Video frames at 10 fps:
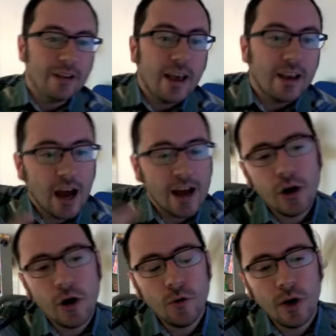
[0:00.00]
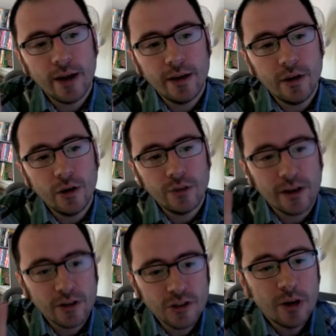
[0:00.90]
And I know that
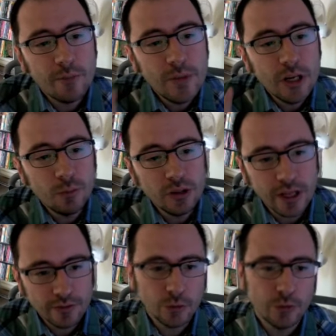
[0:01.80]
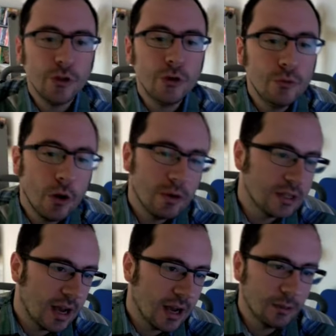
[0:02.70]
on some minimal level you know
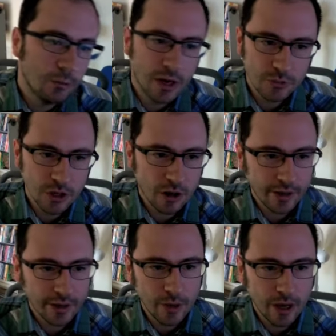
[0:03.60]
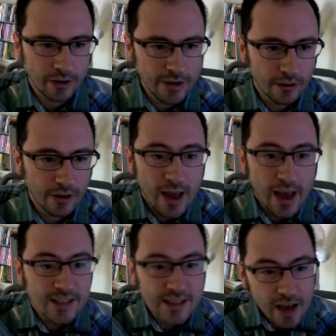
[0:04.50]
exactly what I'm talking about here,
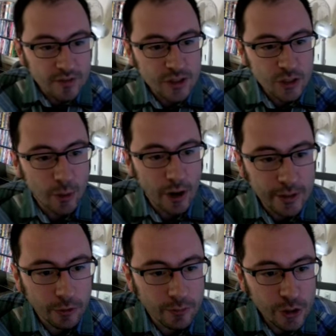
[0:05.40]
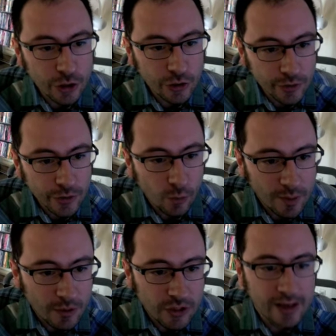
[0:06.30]
as evidenced by your admission on your
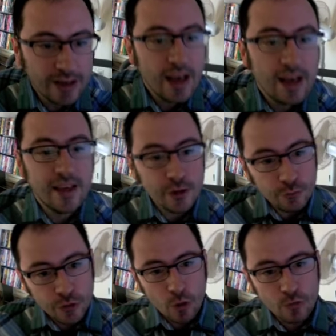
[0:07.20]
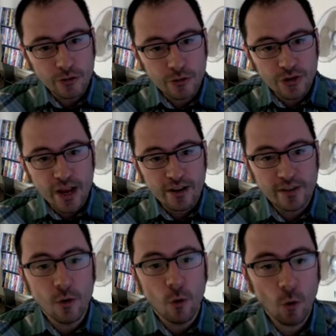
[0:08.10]
website that you don't understand
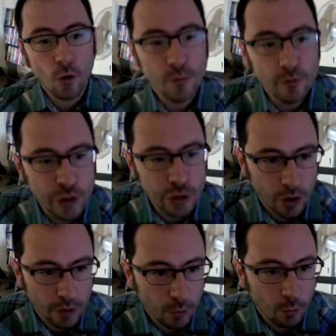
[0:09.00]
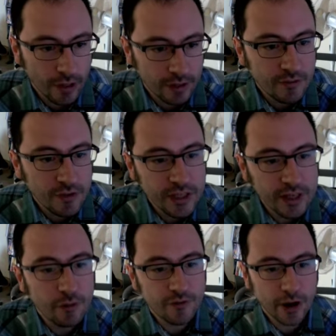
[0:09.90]
the horror movie genre well enough to give
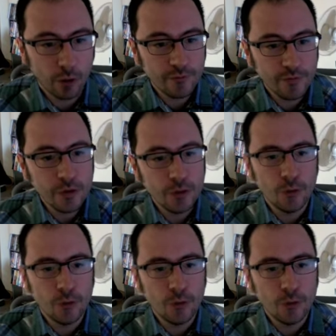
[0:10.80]
a fair review.